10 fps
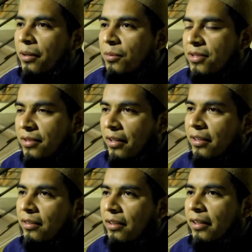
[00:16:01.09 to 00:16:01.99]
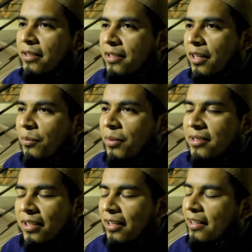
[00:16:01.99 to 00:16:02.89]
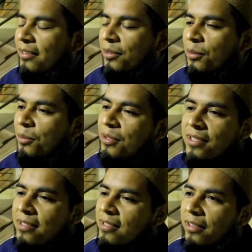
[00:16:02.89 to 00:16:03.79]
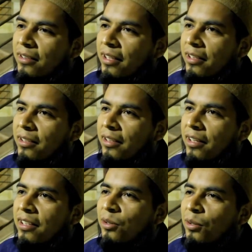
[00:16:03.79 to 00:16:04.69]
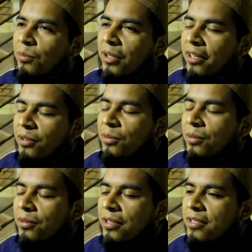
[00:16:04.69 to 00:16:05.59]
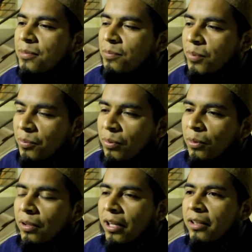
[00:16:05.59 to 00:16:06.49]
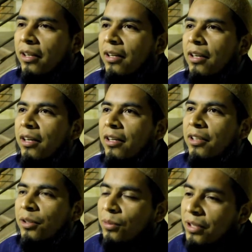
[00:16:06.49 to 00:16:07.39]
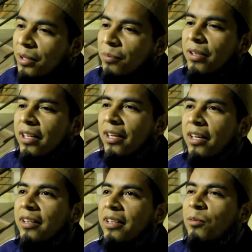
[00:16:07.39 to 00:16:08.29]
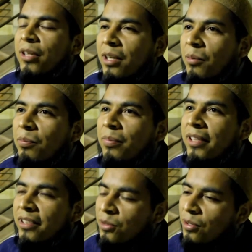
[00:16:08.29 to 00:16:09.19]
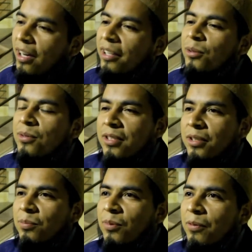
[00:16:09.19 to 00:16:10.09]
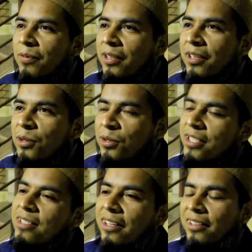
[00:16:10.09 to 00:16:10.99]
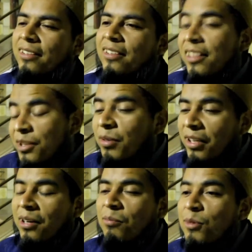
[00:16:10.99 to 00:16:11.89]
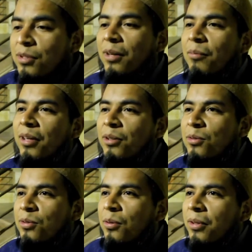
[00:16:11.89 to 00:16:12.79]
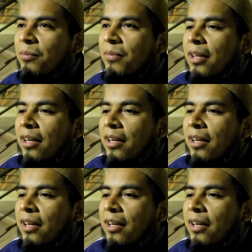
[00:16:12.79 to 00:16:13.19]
I was studying like Islam, I said, like, you know, this is it. Like, and he told me, like, you know, there is people, like, they do qiyam al-layl, they wake up, they cry to see the Prophet, and you just, like, not even a Muslim, and you saw him.